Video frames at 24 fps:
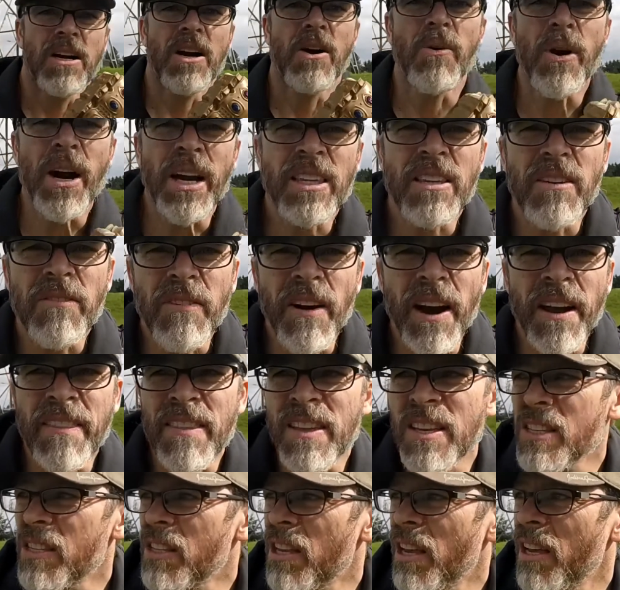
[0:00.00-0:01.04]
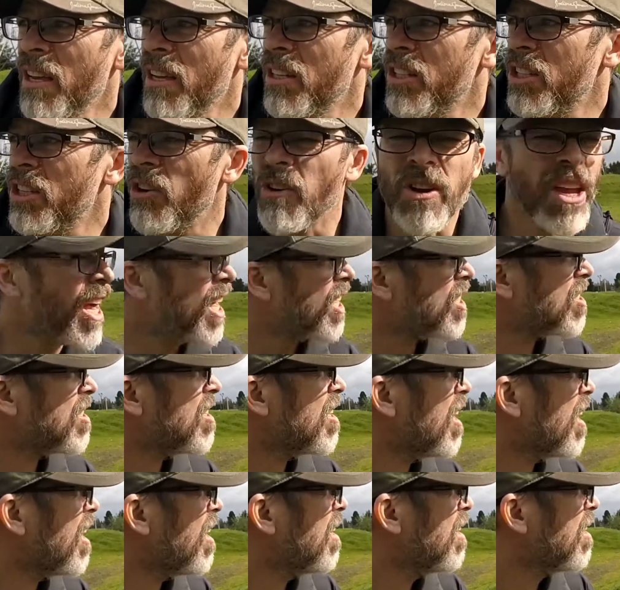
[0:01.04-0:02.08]
Alright, to find this geocache,
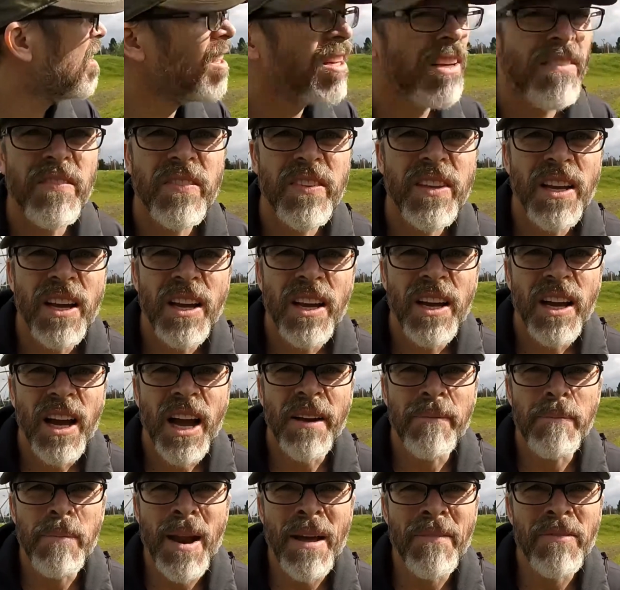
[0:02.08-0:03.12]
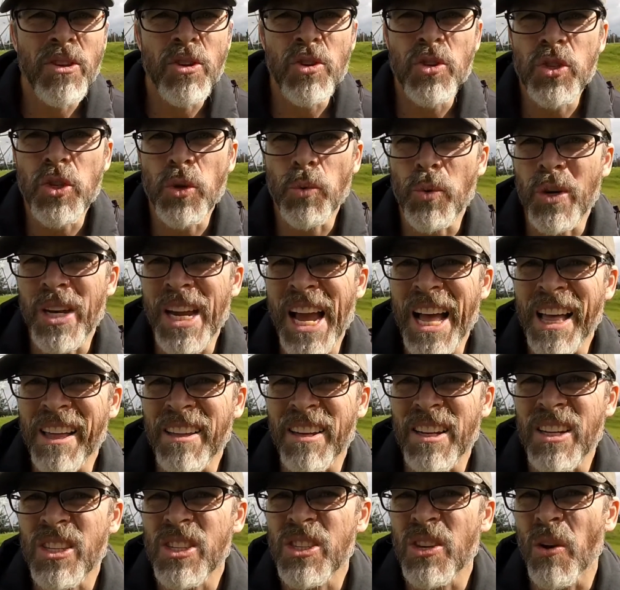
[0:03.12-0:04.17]
I'm gonna have to use the
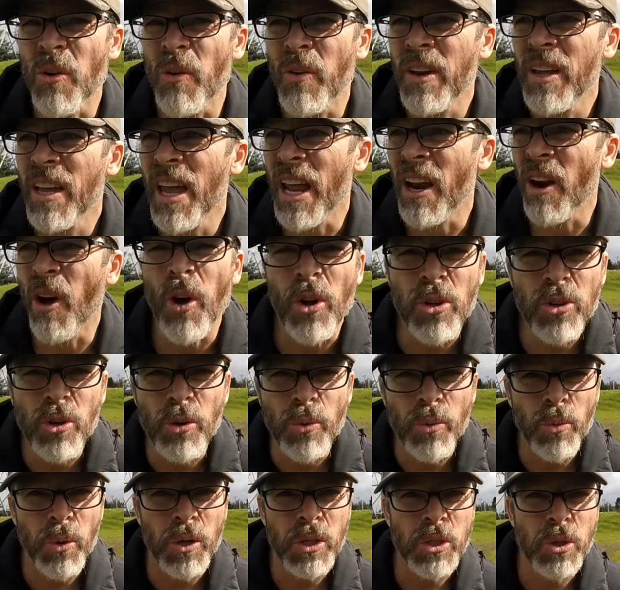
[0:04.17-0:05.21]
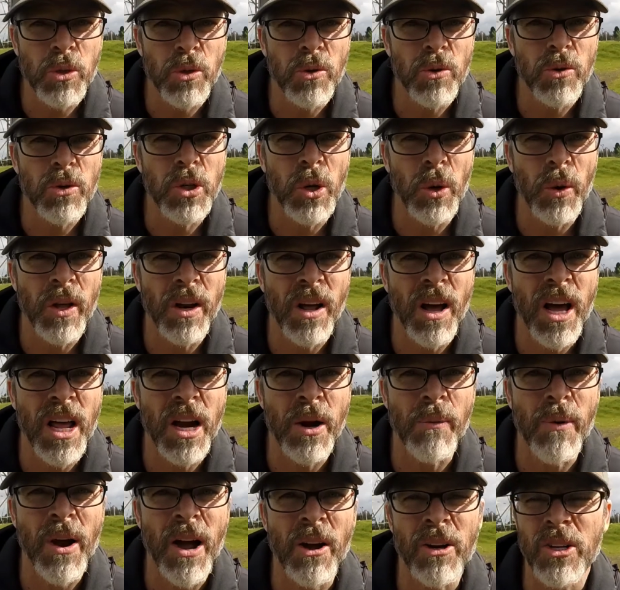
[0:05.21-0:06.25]
reality stone and alter what's going on
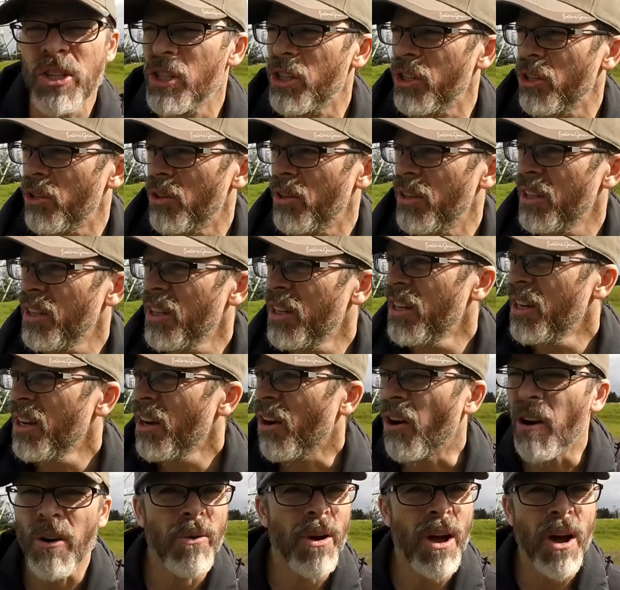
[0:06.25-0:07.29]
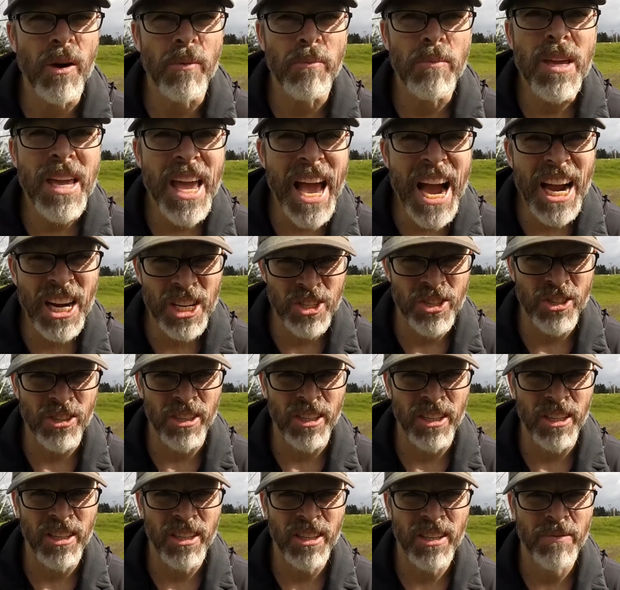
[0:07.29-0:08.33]
around you, or around me
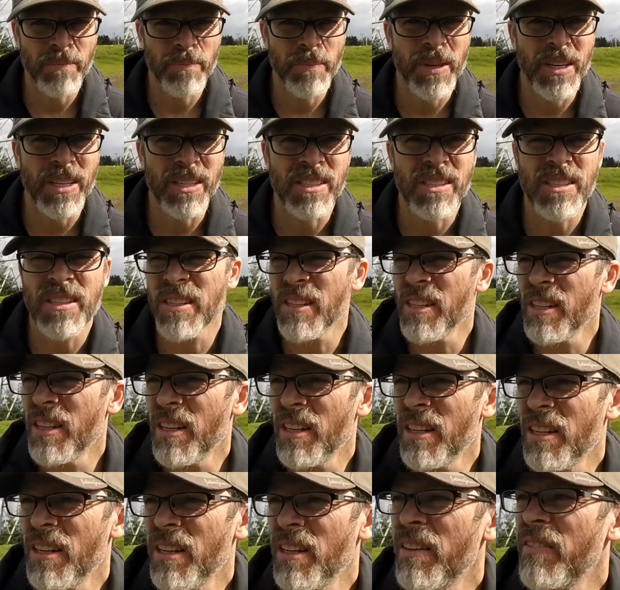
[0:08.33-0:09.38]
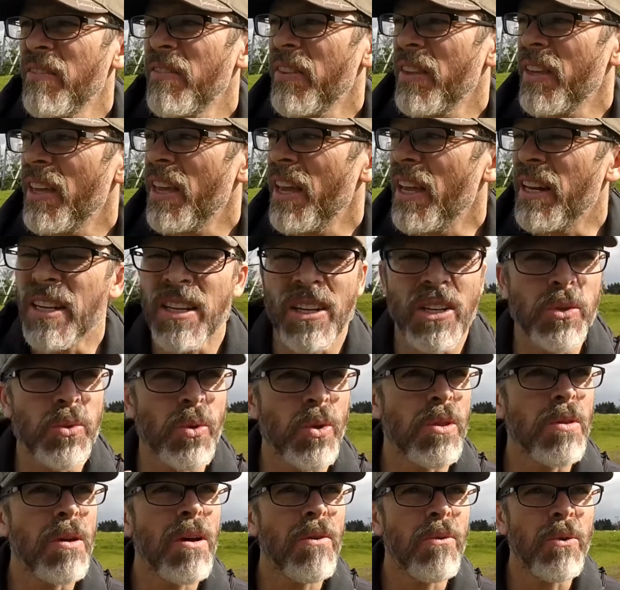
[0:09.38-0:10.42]
actually, because it deals
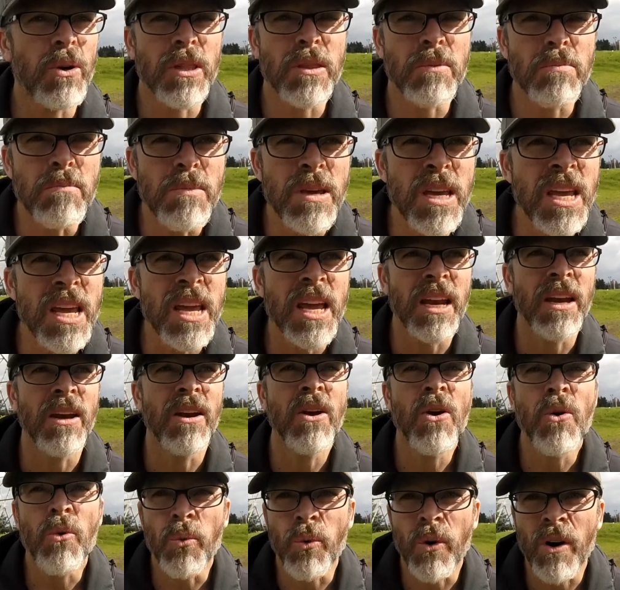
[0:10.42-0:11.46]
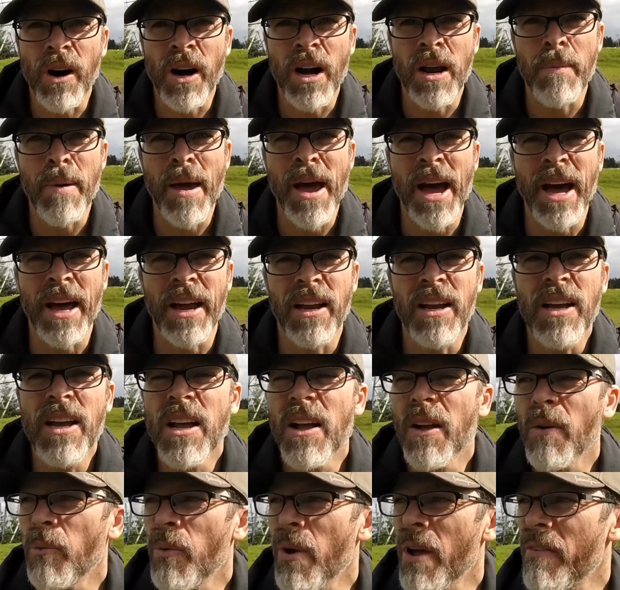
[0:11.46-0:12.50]
with me and where I am at.
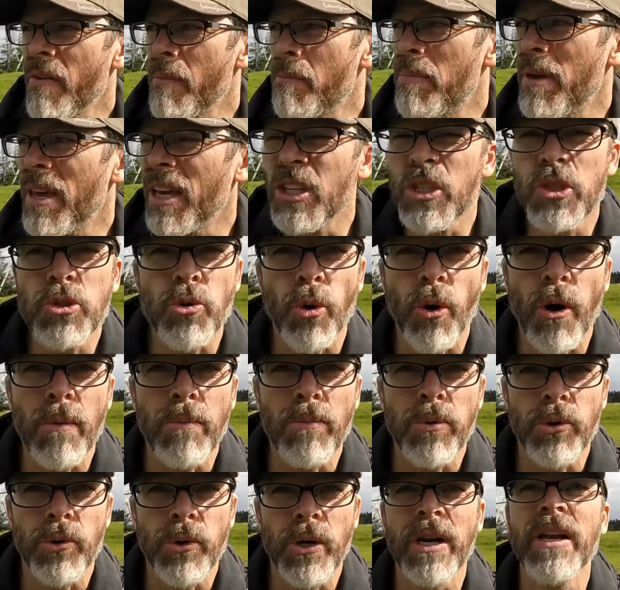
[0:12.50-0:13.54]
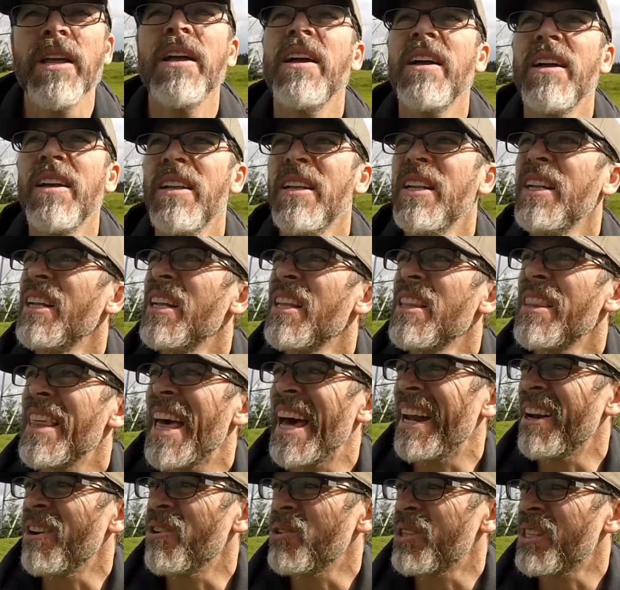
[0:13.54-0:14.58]
We have a big storm brewing.
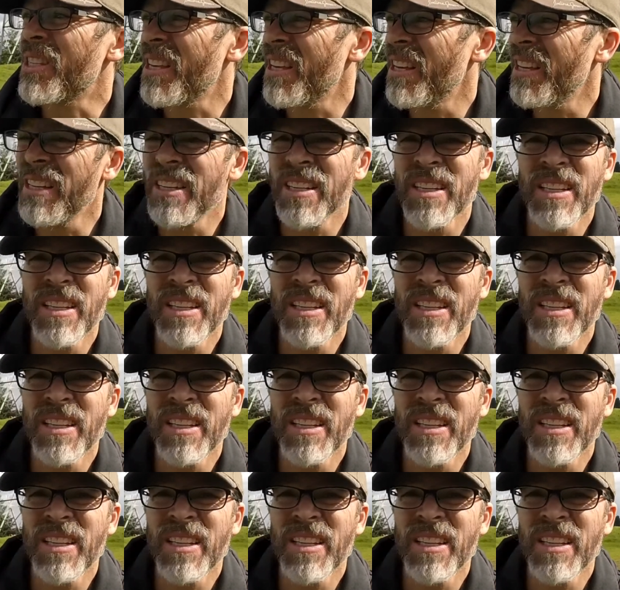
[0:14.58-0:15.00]
Thanos,